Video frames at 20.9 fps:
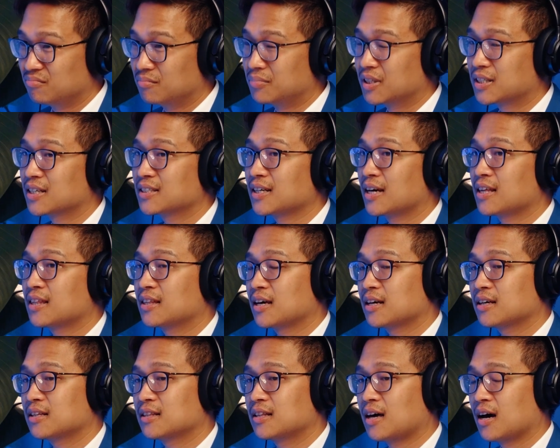because I
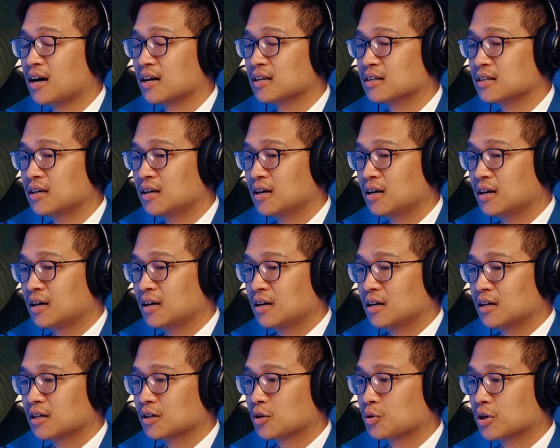think that
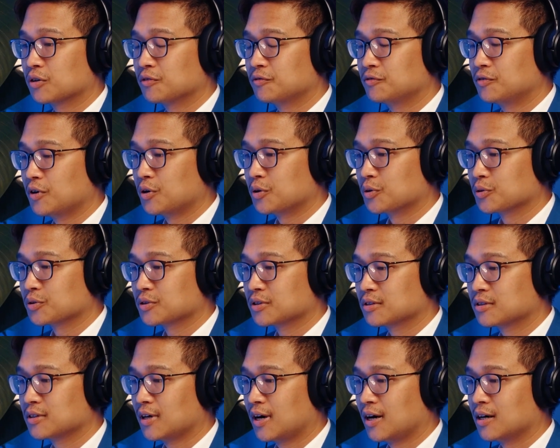queer
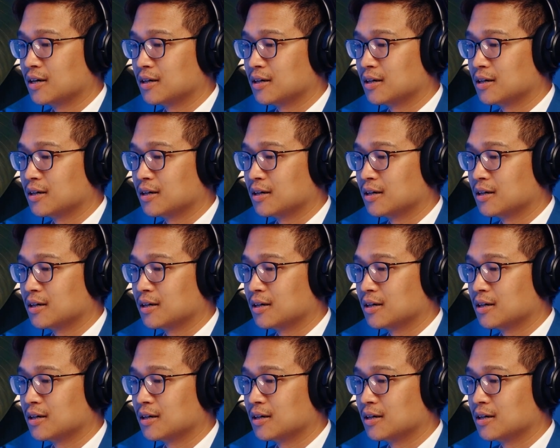folks,